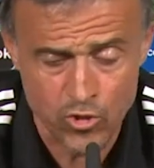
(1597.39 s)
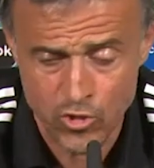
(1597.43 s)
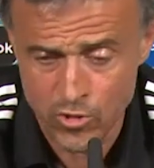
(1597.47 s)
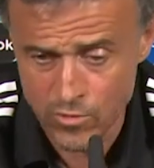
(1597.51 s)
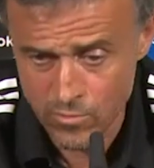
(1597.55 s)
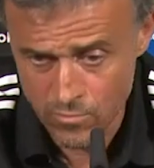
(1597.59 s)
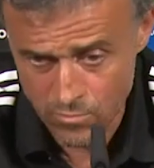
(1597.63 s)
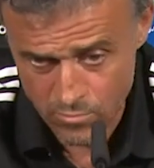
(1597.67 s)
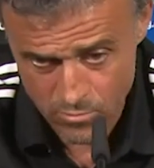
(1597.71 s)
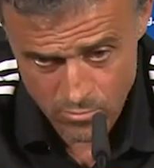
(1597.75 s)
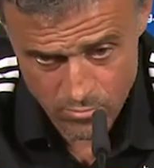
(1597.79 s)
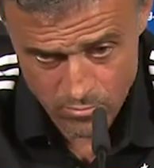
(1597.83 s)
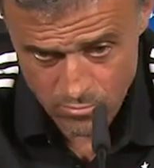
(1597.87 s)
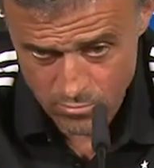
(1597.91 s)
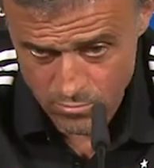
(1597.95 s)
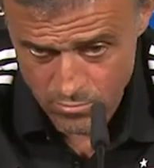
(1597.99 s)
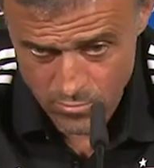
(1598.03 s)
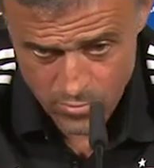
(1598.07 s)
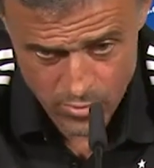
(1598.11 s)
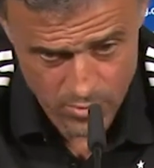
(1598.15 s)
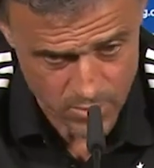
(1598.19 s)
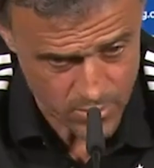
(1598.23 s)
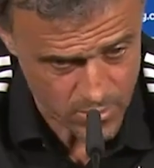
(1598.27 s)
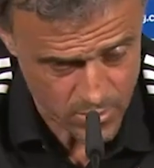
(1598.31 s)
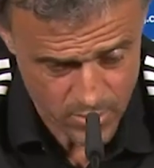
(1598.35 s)
coaches
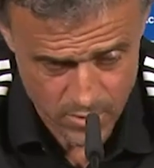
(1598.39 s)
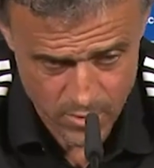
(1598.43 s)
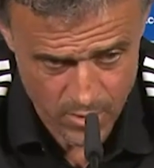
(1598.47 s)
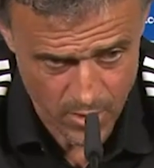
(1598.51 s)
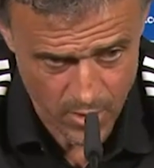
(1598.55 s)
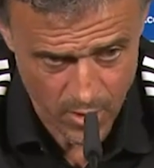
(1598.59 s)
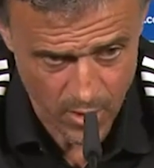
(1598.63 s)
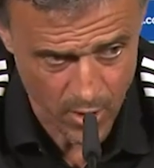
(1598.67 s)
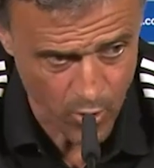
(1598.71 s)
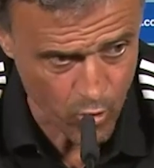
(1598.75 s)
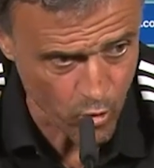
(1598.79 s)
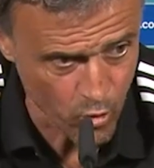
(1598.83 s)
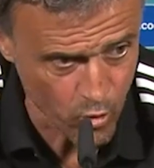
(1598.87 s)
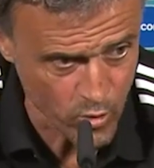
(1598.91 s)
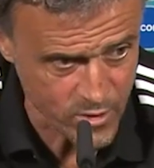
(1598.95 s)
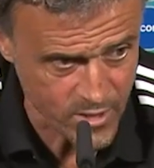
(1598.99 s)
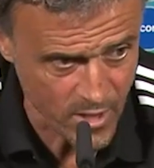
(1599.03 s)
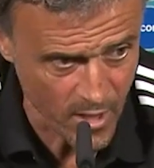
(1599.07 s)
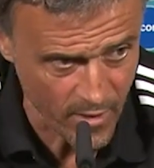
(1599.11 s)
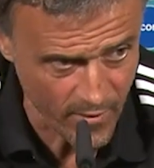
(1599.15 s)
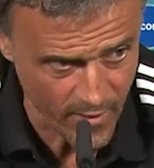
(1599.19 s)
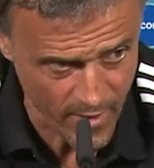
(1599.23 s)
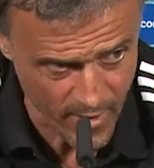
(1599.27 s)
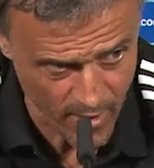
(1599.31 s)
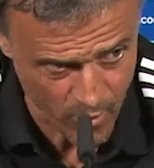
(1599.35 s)
try to adapt
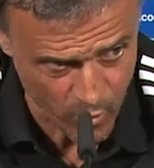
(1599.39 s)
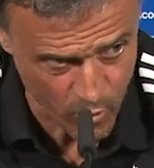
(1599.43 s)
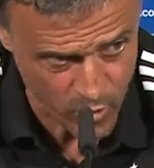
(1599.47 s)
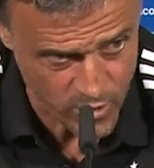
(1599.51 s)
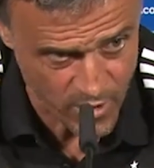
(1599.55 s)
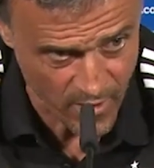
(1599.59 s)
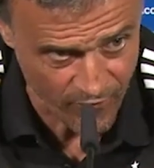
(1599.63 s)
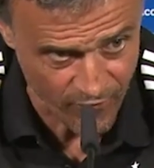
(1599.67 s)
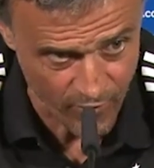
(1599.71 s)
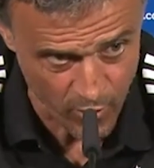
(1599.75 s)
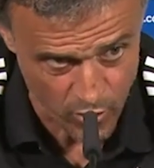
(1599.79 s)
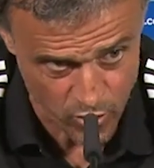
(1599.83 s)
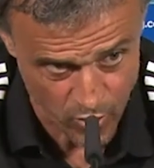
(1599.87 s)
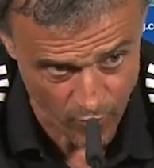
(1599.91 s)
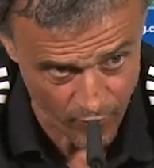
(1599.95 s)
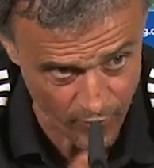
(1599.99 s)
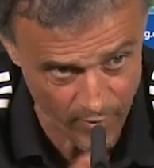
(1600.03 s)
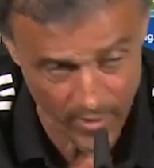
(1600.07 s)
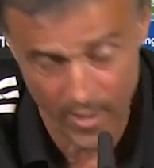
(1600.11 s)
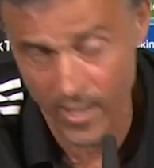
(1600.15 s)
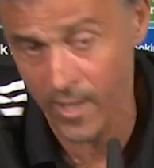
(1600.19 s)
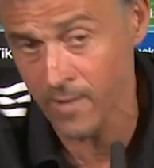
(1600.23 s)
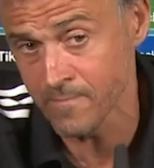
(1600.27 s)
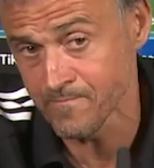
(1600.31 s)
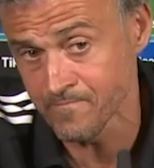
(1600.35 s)
to all
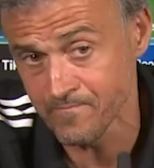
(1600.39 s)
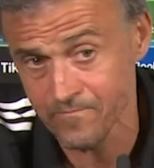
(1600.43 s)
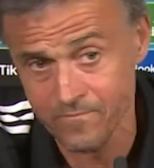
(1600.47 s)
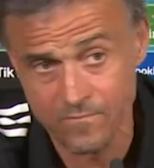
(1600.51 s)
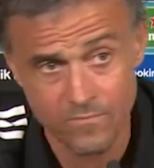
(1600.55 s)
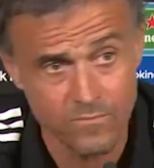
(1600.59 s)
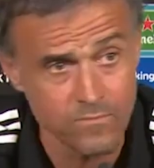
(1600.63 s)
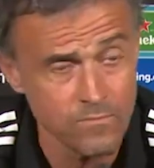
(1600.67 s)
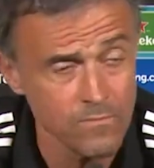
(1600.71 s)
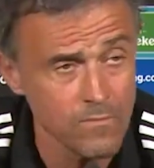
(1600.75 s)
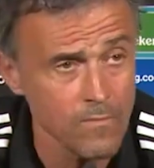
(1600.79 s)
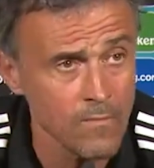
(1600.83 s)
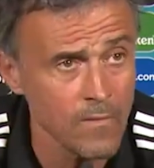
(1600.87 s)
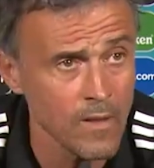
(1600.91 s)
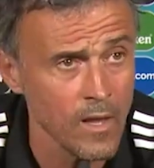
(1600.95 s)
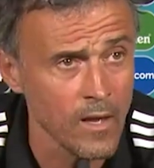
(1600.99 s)
circumstances.